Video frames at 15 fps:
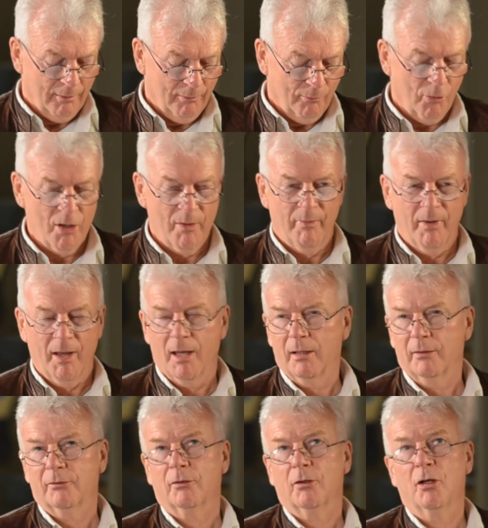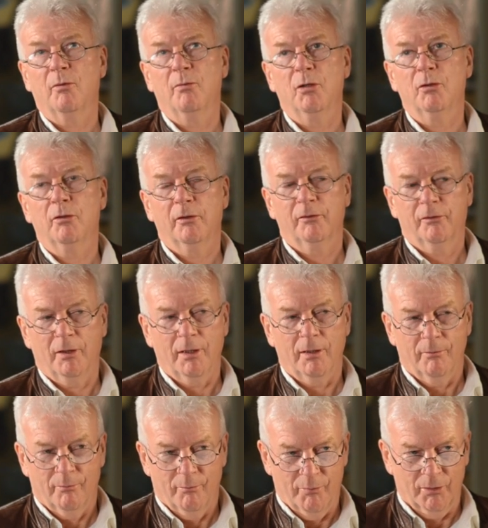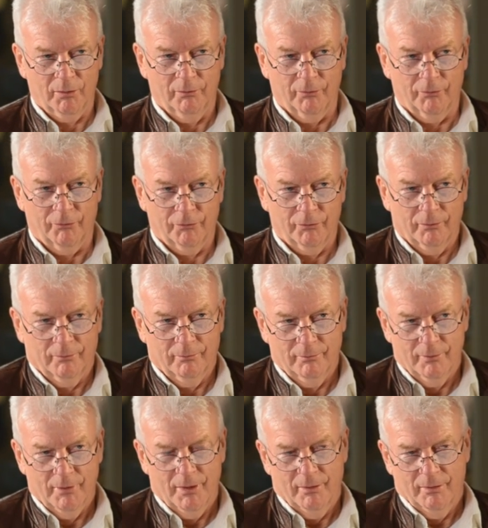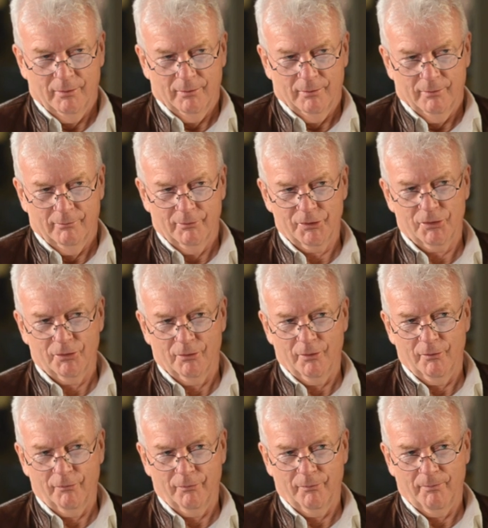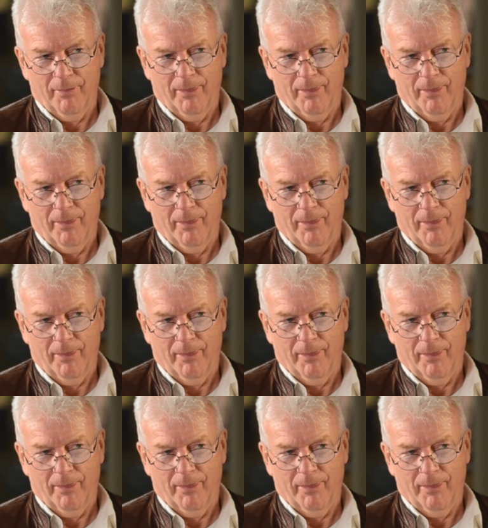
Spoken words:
What about community builders? What sort of...